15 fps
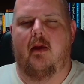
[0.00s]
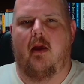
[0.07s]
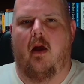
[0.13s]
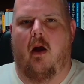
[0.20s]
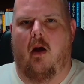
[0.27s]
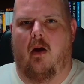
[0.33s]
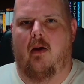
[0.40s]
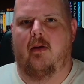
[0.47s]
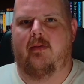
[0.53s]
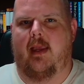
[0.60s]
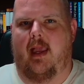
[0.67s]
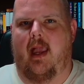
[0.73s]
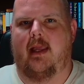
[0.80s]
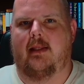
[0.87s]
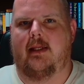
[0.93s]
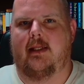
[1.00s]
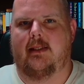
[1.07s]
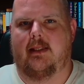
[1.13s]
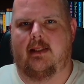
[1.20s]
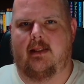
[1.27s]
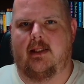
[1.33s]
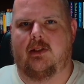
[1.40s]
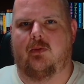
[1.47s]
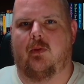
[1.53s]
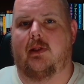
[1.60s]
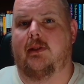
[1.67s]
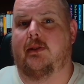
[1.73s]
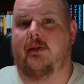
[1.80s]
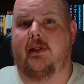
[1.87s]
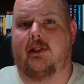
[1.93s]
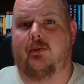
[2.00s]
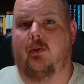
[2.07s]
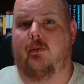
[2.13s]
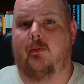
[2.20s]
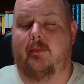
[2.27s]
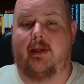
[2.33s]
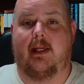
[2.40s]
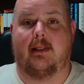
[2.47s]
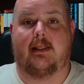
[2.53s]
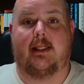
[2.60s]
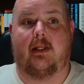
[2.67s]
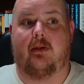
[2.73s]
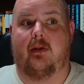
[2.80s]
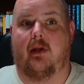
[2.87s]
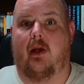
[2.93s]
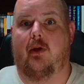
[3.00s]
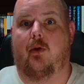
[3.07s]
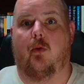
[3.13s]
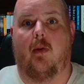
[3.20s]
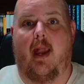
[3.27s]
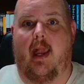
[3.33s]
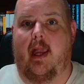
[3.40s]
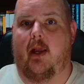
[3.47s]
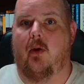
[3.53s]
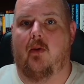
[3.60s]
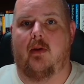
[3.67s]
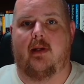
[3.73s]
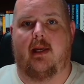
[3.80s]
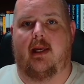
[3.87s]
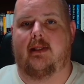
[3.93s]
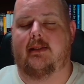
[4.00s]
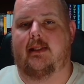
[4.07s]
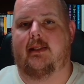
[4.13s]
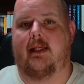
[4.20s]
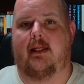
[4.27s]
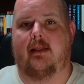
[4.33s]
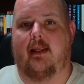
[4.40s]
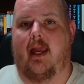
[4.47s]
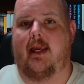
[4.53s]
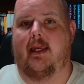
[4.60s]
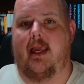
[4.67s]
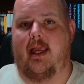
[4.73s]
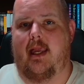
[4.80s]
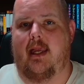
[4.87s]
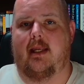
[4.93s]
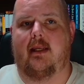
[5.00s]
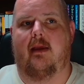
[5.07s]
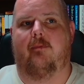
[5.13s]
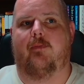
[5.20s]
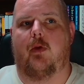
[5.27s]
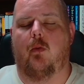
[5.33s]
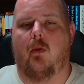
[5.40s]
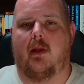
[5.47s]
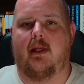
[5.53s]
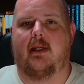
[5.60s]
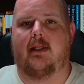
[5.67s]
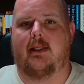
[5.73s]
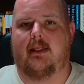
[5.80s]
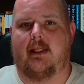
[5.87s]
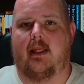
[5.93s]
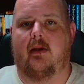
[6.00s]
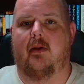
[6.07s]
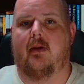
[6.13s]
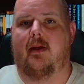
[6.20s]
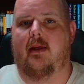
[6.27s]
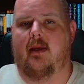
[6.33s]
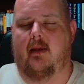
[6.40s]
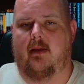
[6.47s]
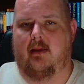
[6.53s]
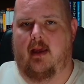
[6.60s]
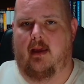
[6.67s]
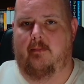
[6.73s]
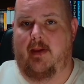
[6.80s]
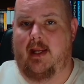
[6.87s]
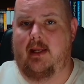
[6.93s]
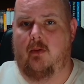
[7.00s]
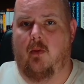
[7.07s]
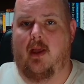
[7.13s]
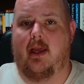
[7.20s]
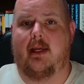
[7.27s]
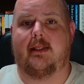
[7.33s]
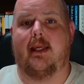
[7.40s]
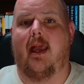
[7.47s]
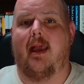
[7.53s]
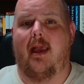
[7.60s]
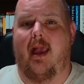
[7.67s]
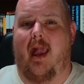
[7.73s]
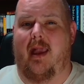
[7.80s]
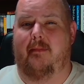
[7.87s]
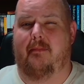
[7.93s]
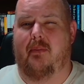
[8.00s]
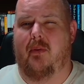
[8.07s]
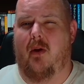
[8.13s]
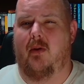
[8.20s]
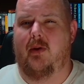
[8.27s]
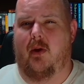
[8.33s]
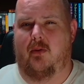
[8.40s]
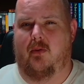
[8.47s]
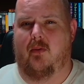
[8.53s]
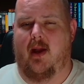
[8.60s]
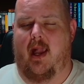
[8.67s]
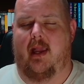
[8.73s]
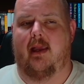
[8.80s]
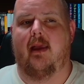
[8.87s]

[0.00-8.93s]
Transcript: are the aliens in this one, so this one would be considered a Grey, or an entity like it, if you want to consider uh, Pennywise a proto gray.